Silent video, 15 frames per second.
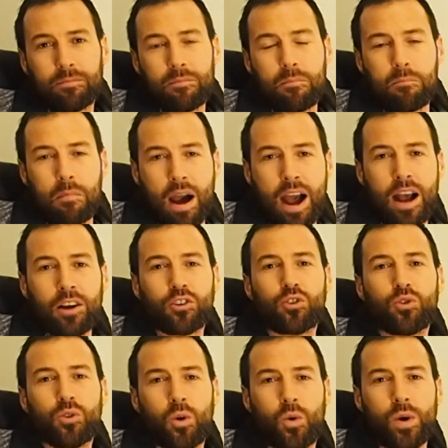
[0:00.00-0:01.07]

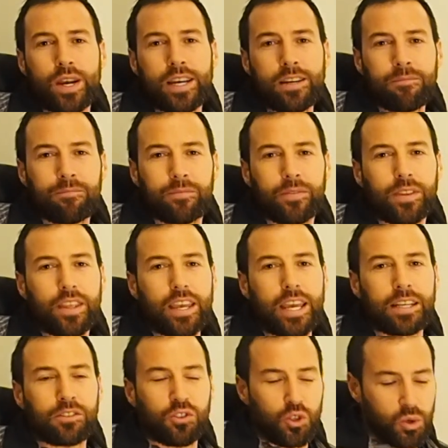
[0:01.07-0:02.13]
Māku koe
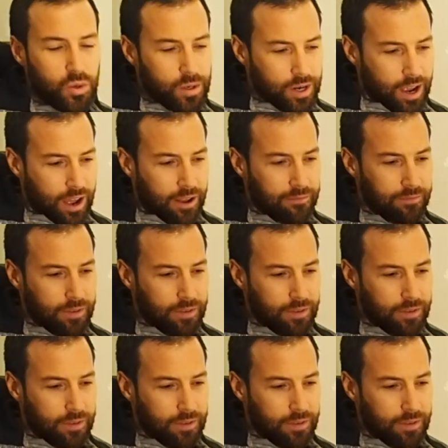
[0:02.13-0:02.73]
e tuarā.